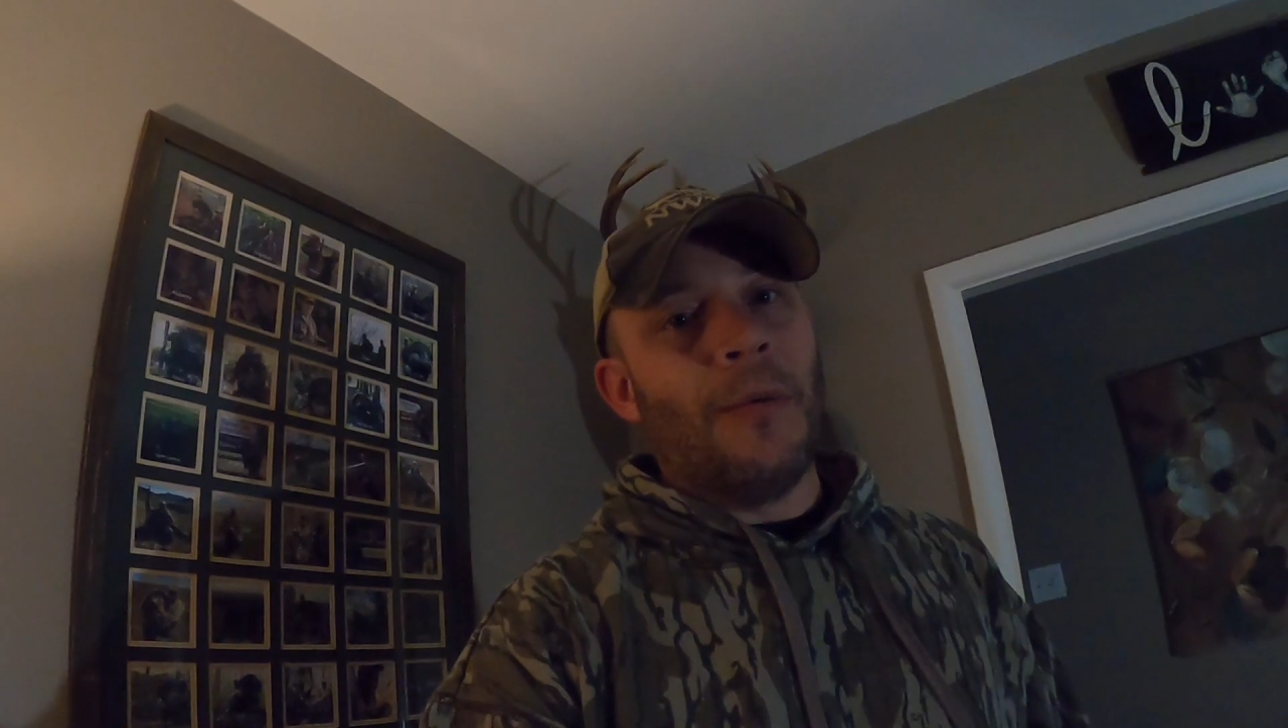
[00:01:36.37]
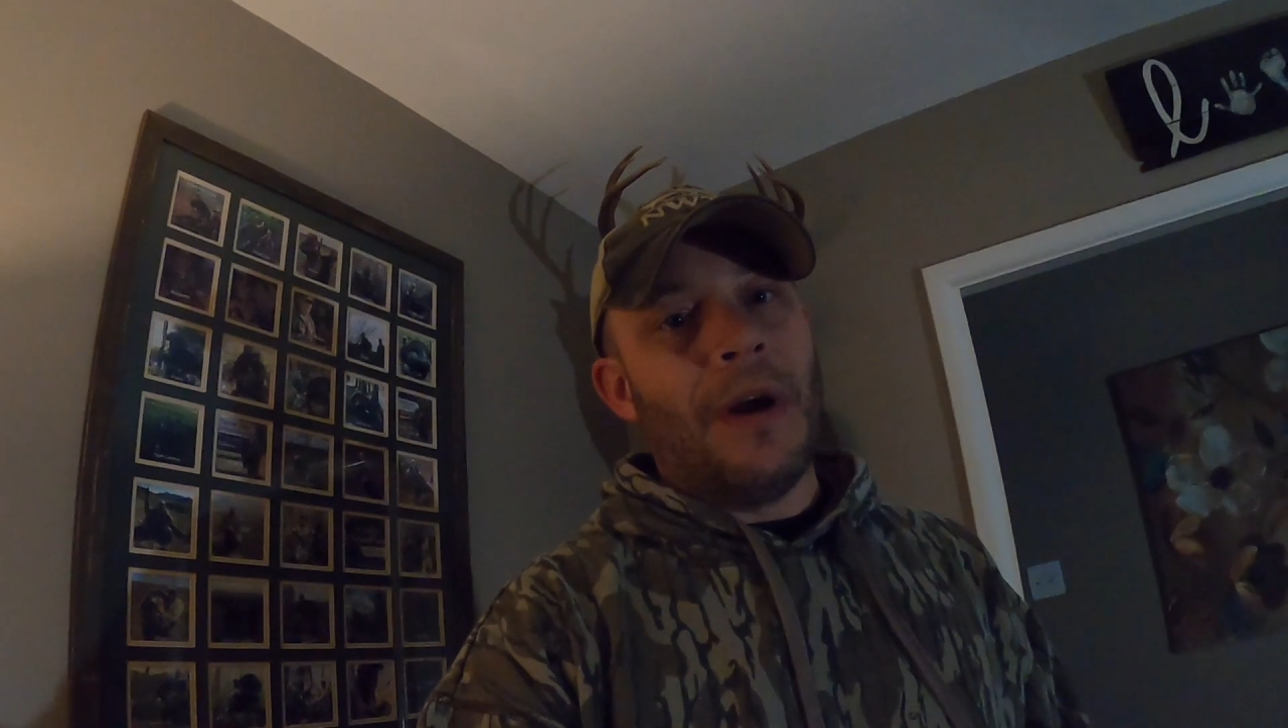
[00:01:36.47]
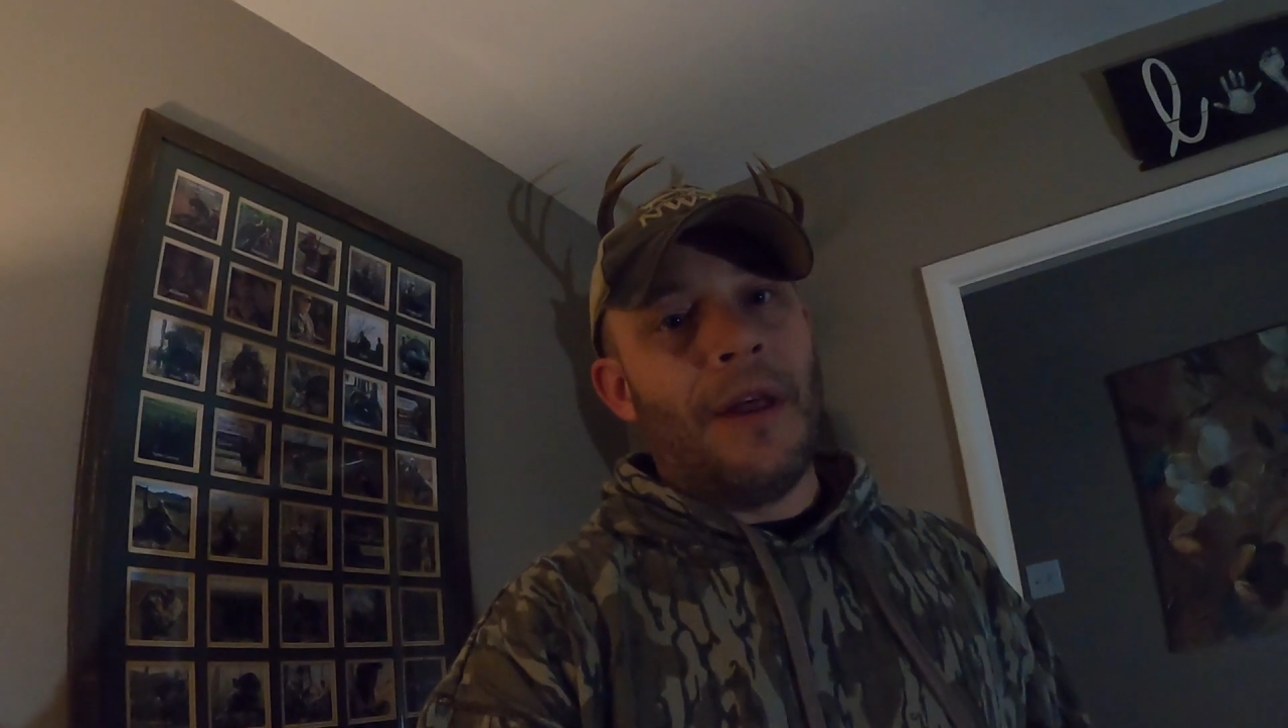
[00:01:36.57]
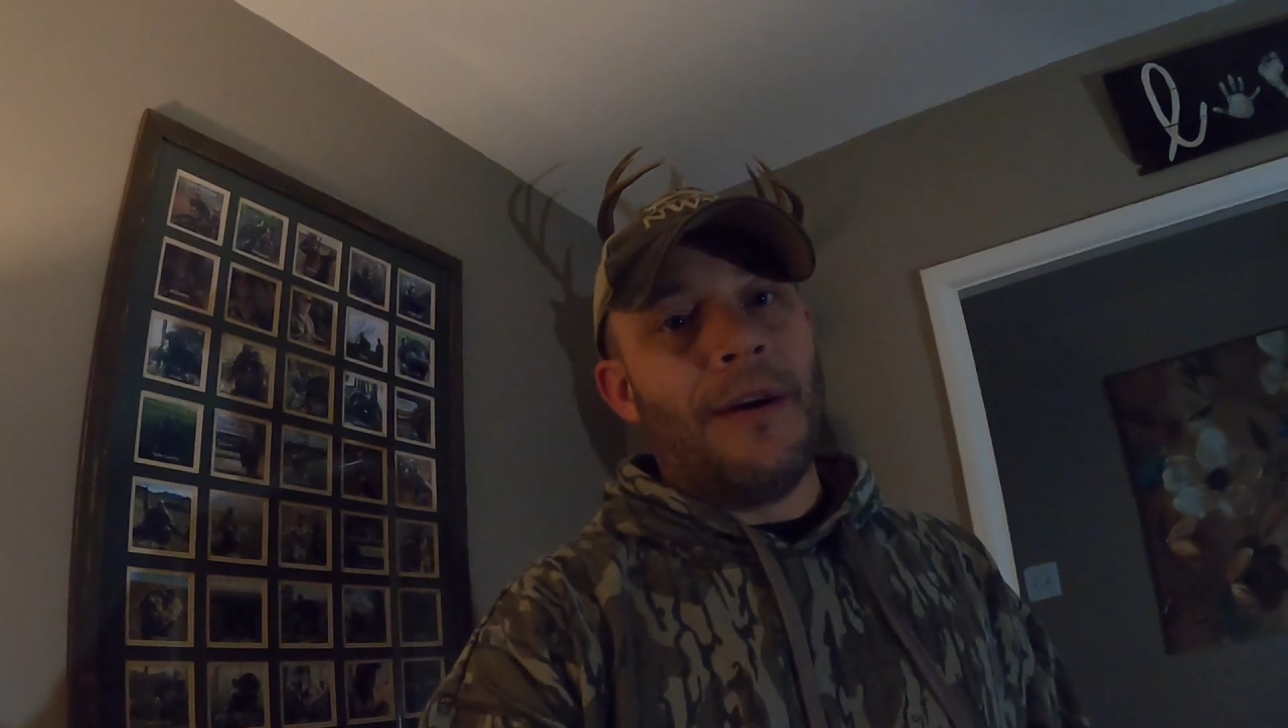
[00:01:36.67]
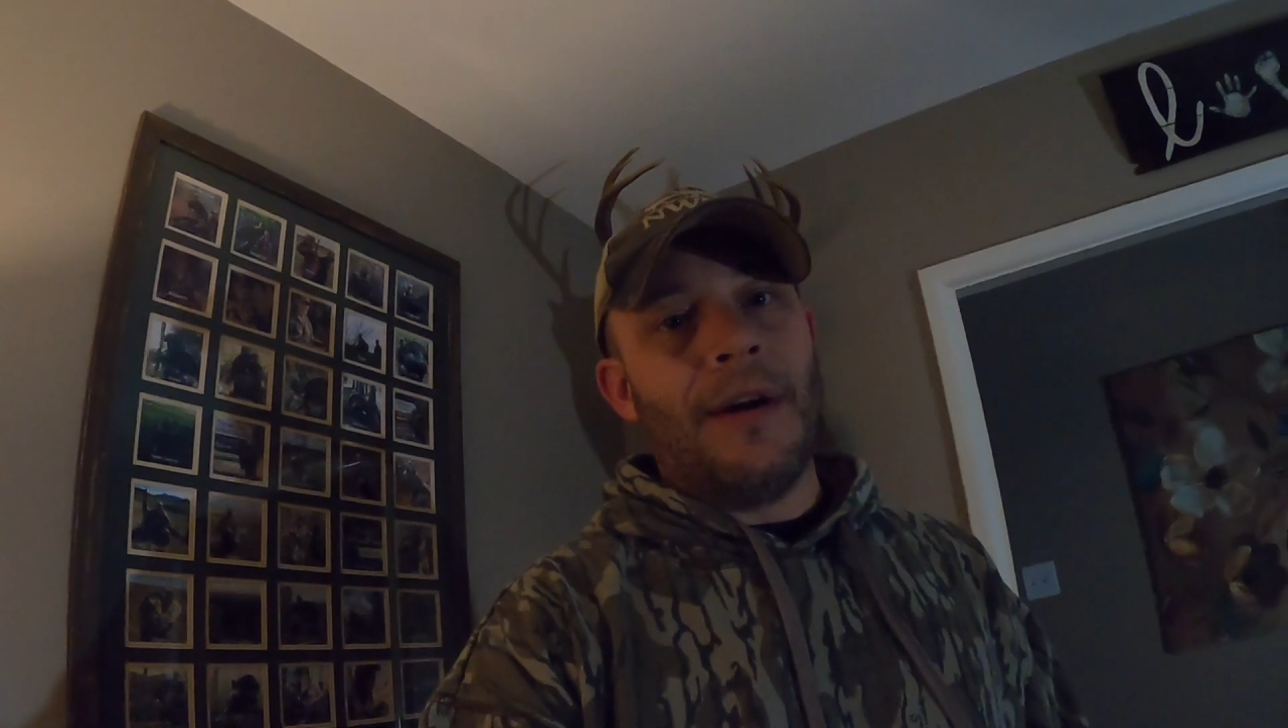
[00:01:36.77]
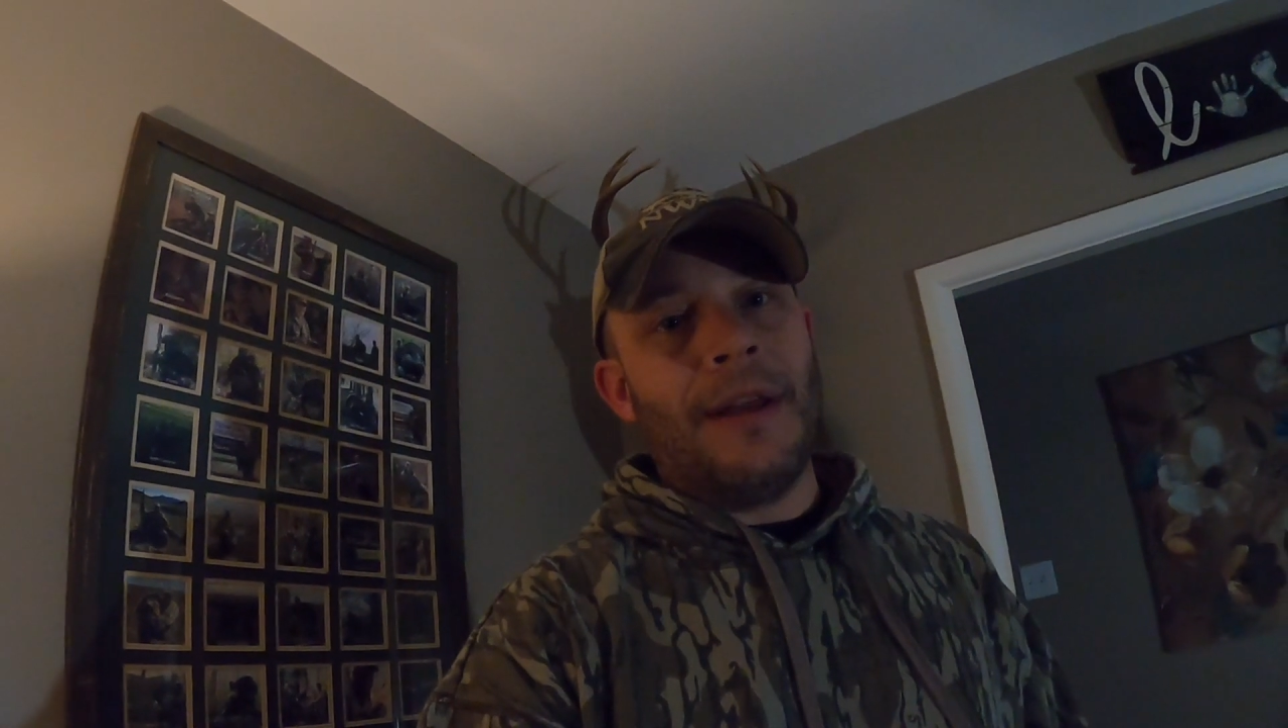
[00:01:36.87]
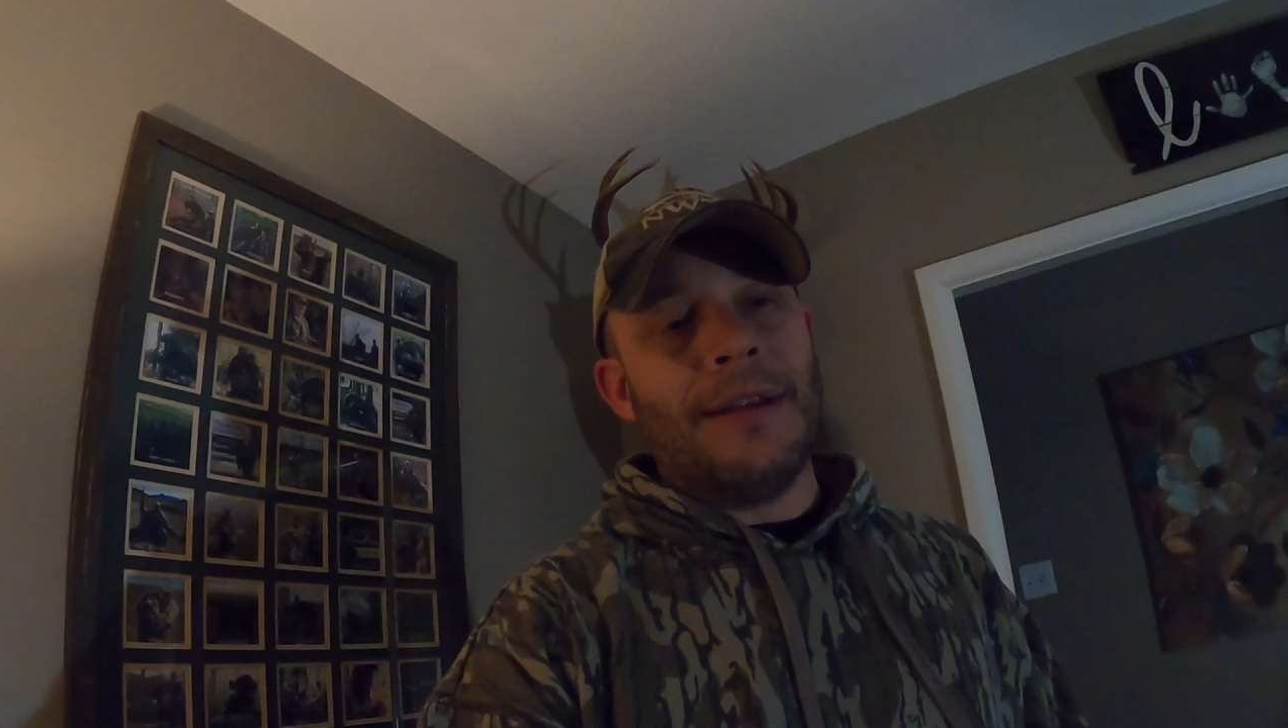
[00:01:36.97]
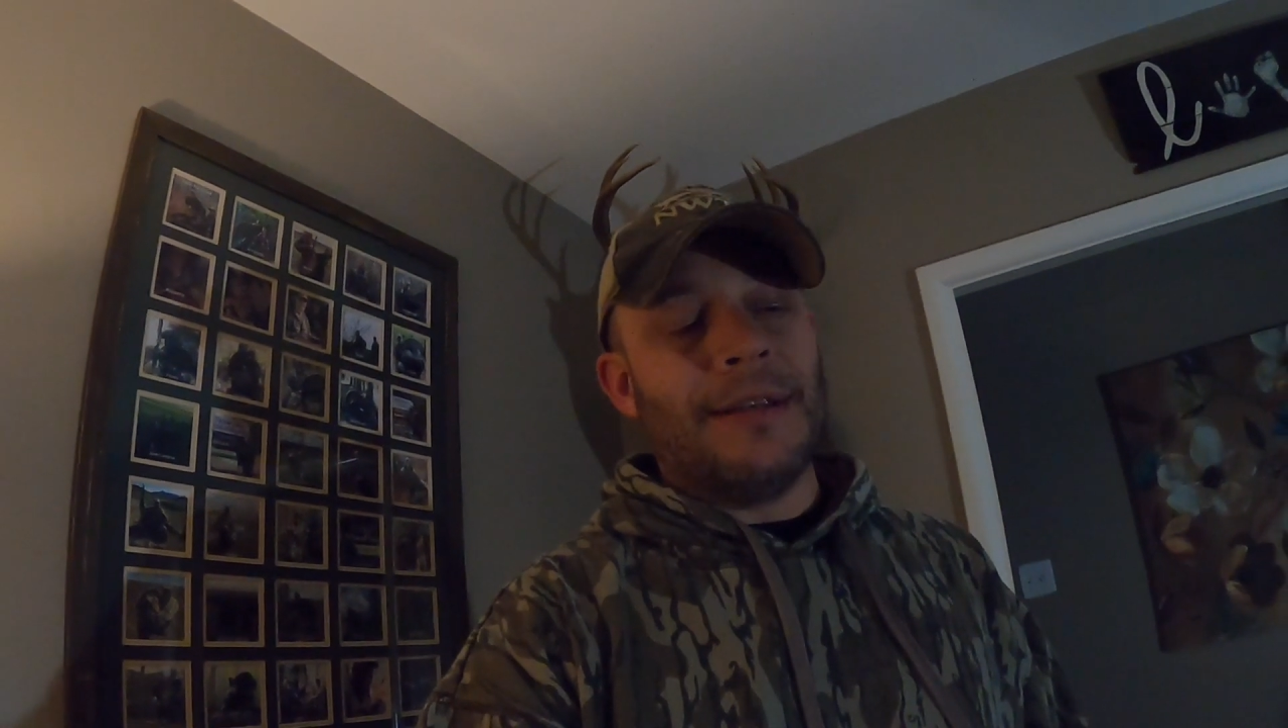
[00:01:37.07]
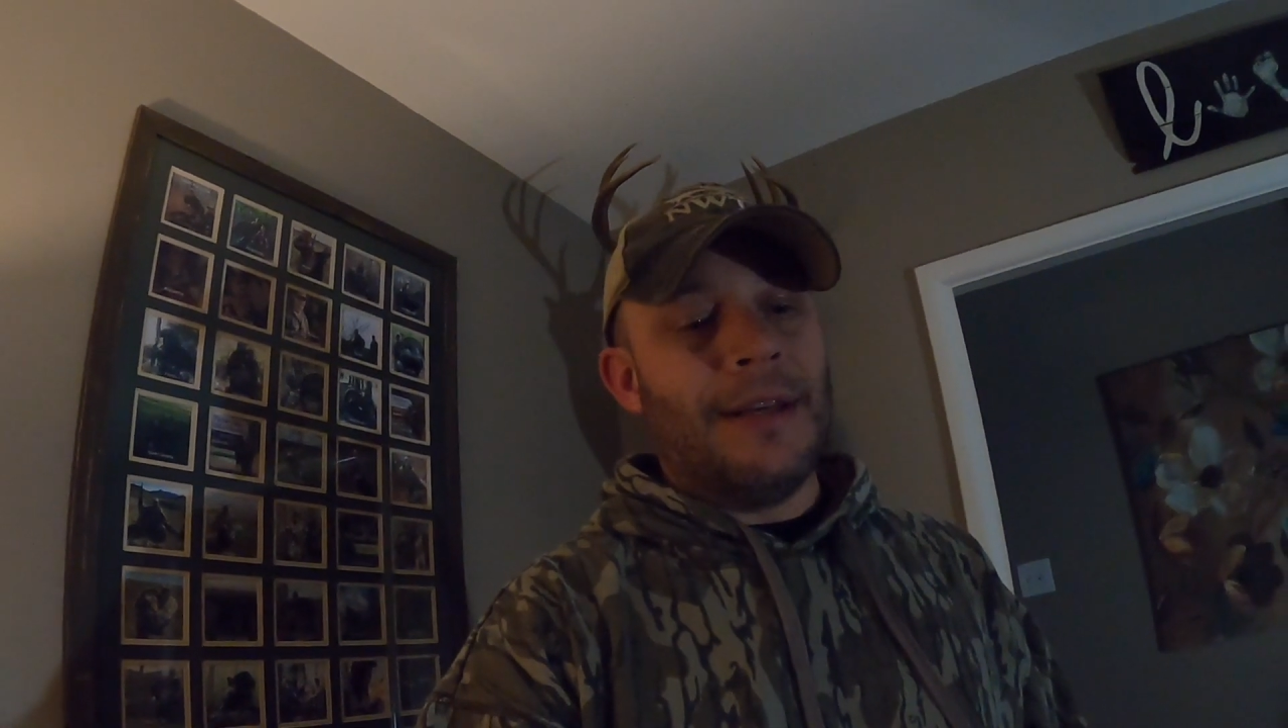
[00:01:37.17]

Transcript: whether it's